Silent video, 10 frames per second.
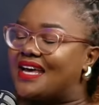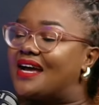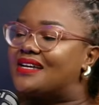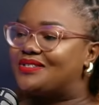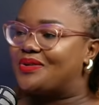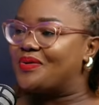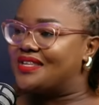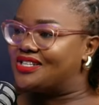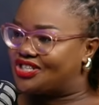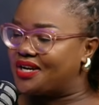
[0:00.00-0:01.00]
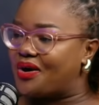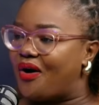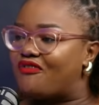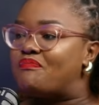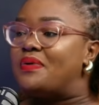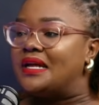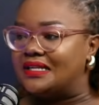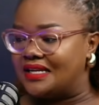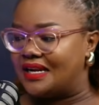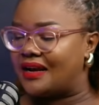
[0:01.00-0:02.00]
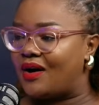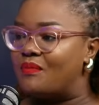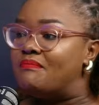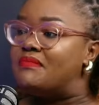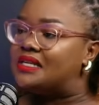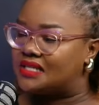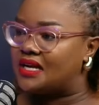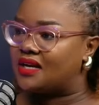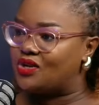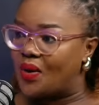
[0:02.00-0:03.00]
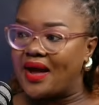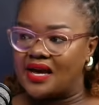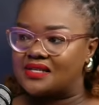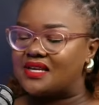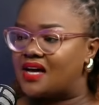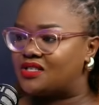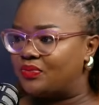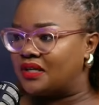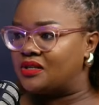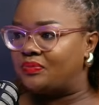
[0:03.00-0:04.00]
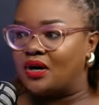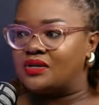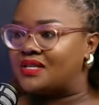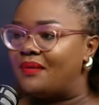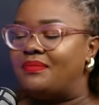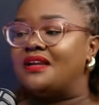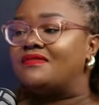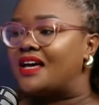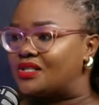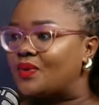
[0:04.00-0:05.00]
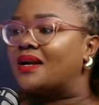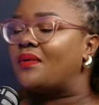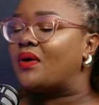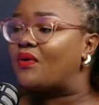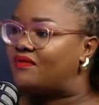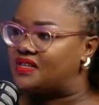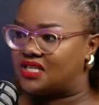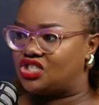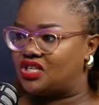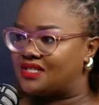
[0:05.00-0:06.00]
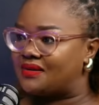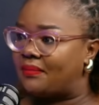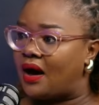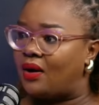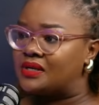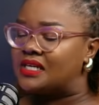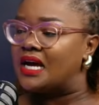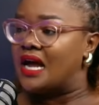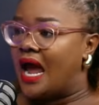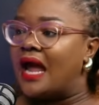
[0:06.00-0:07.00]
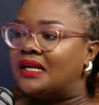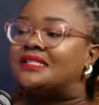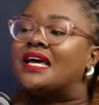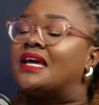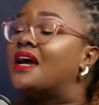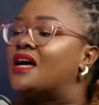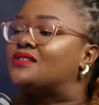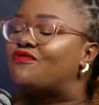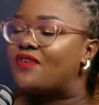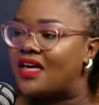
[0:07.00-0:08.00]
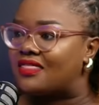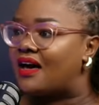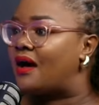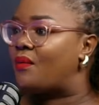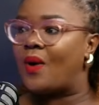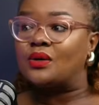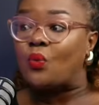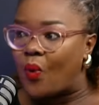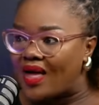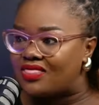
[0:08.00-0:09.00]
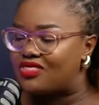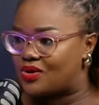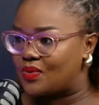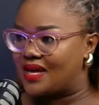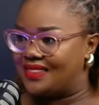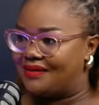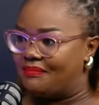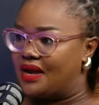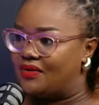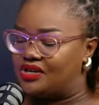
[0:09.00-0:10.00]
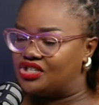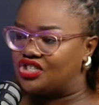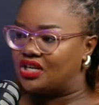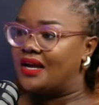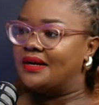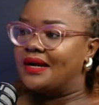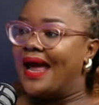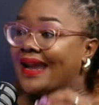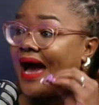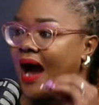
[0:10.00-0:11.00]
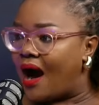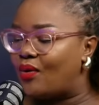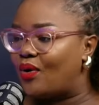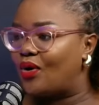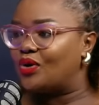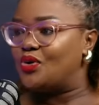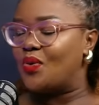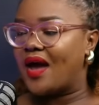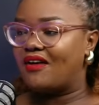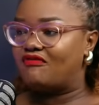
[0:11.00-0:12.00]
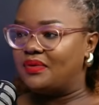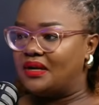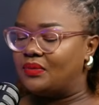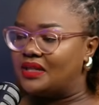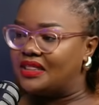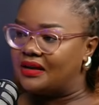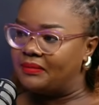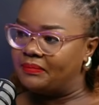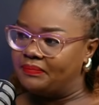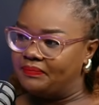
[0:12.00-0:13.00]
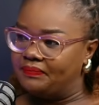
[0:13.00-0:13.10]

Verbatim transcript: take us through the journey of Phindile now meeting your ex-husband mm. because I believe that's what our conversation is about mm. and taking us further what went through in the marriage and how long you have been with him. Uh,